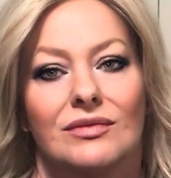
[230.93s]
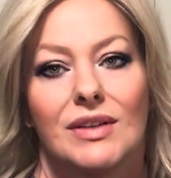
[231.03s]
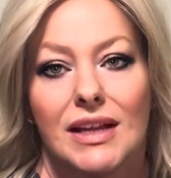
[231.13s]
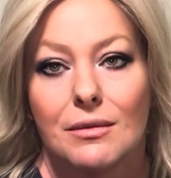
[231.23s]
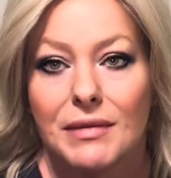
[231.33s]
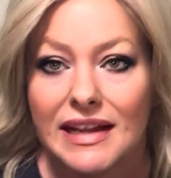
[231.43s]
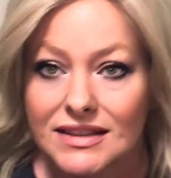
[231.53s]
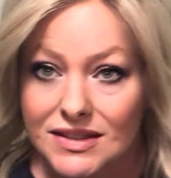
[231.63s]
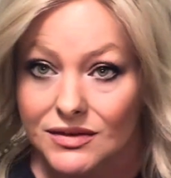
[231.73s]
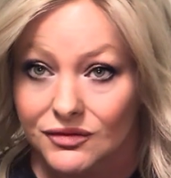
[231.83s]
and back
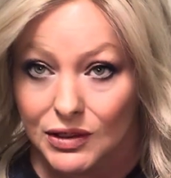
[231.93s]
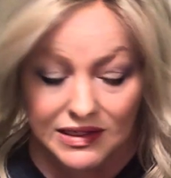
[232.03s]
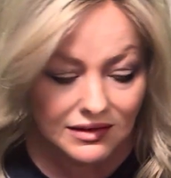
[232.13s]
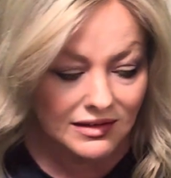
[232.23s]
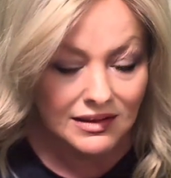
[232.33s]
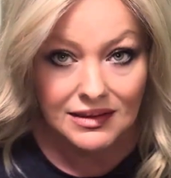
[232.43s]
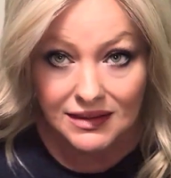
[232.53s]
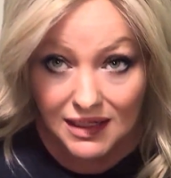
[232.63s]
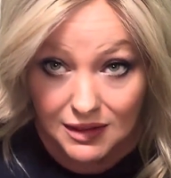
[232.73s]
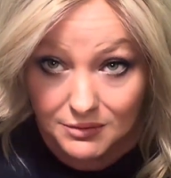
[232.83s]
to the front.
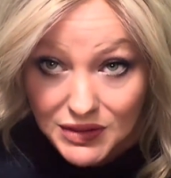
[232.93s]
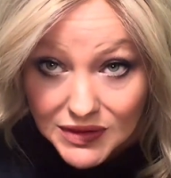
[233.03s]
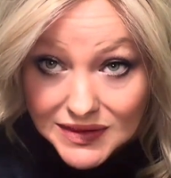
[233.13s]
You can